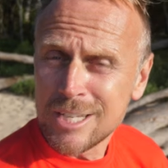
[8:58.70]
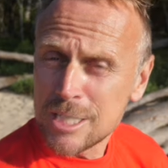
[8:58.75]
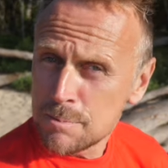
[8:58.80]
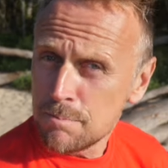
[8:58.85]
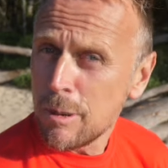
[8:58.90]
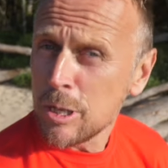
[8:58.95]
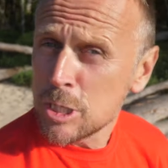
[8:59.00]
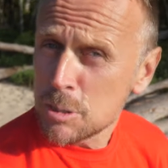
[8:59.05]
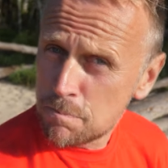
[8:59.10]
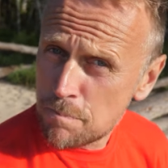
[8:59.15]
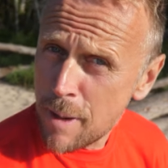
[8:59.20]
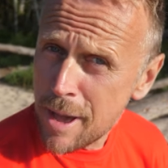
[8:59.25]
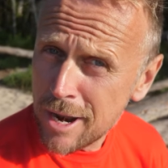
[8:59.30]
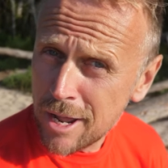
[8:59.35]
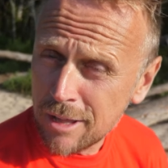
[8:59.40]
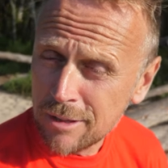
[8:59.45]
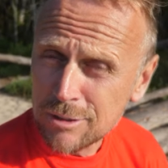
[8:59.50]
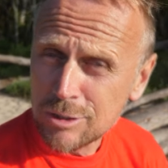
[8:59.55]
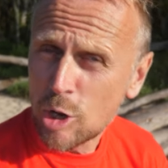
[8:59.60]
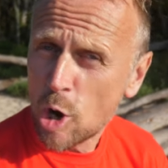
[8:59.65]
It's much
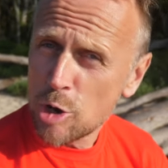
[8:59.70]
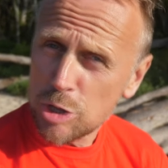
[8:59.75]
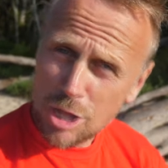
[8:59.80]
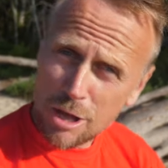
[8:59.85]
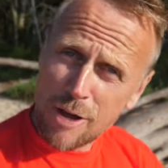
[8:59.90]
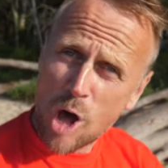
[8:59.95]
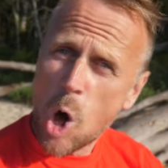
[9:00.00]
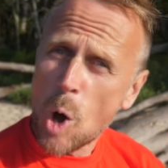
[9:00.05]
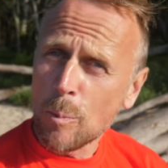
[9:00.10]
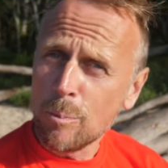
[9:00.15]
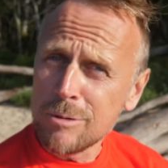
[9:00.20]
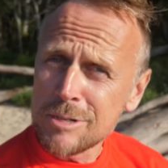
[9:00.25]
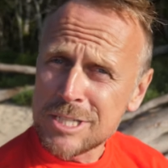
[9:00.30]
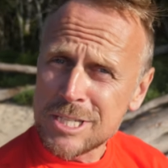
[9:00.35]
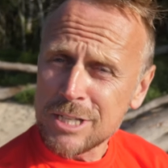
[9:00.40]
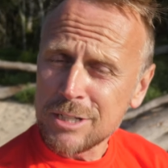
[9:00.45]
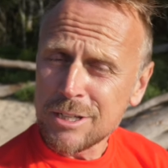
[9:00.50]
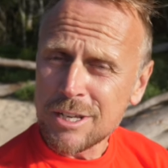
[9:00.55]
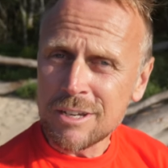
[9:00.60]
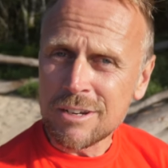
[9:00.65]
better. Go the whole
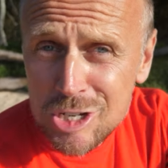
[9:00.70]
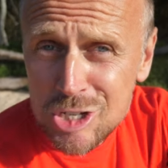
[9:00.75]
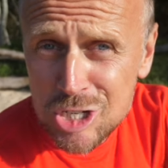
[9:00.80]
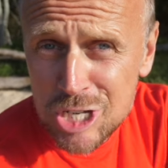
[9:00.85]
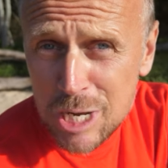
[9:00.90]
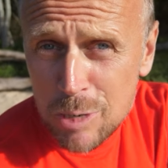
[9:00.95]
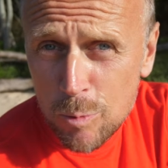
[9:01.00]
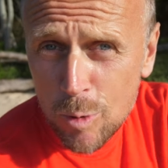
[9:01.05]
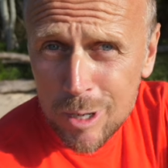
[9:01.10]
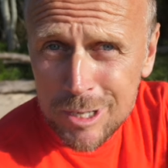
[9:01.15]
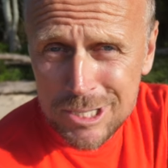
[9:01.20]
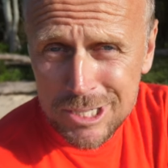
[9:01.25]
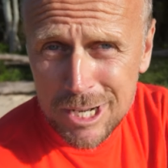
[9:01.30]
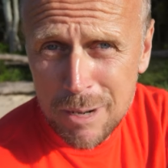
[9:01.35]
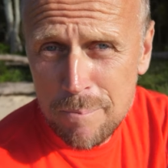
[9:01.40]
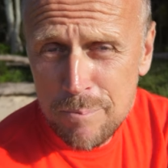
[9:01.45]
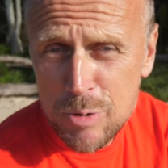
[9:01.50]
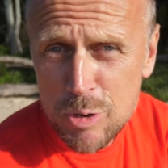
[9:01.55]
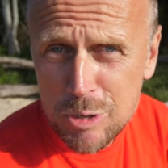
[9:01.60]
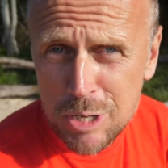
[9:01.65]
Brazilian. She works in
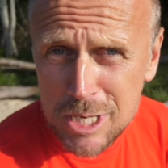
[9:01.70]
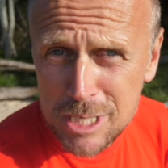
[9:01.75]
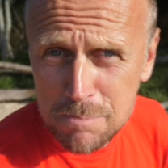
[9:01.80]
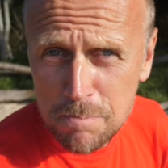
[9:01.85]
a beauty